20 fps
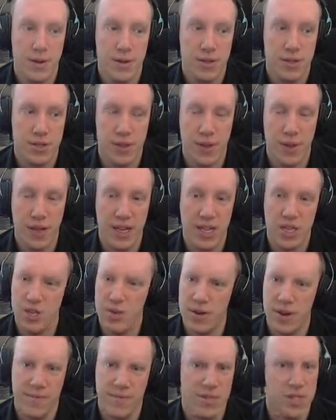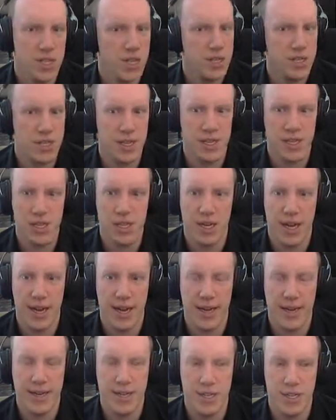So he should have just as
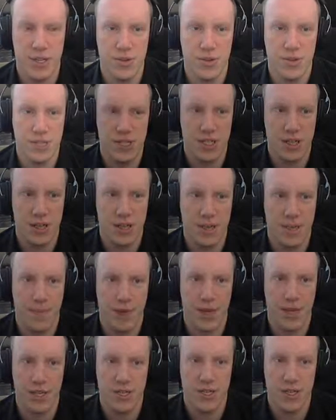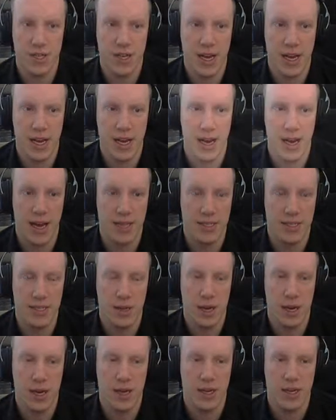likely used Sucker Punch as
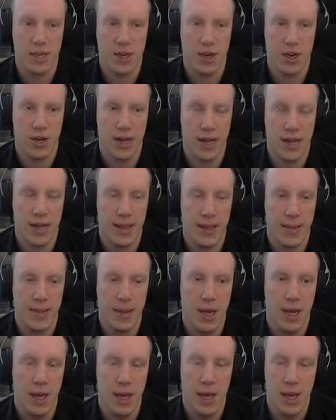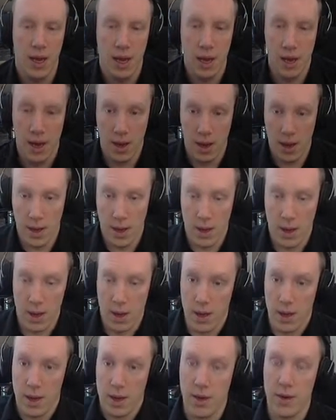I can't heal.
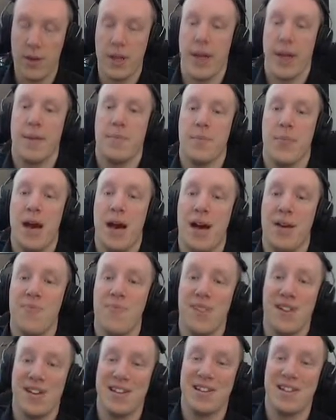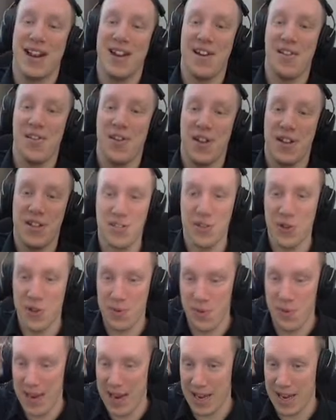Okay, I'm really tired. It
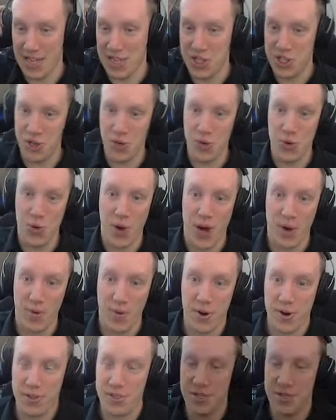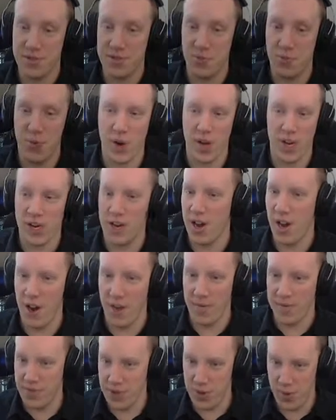took me like 2 hours,
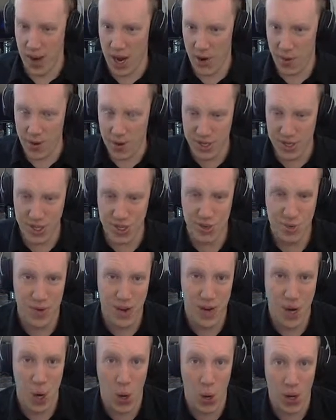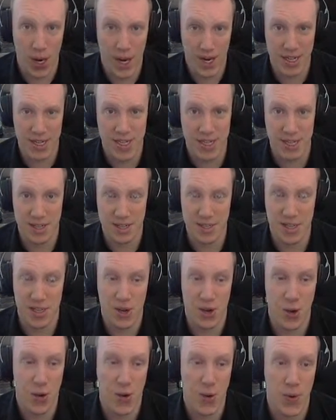1.5, 2 hours to record this.
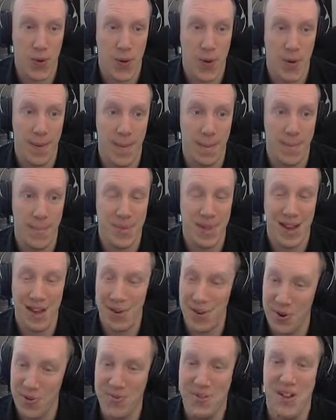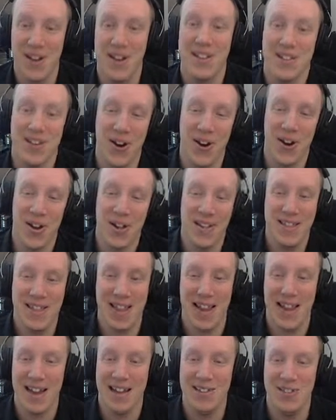So I hope you enjoyed
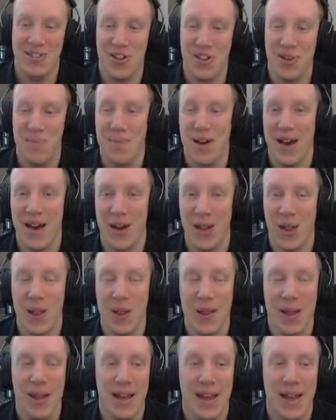that gym battle.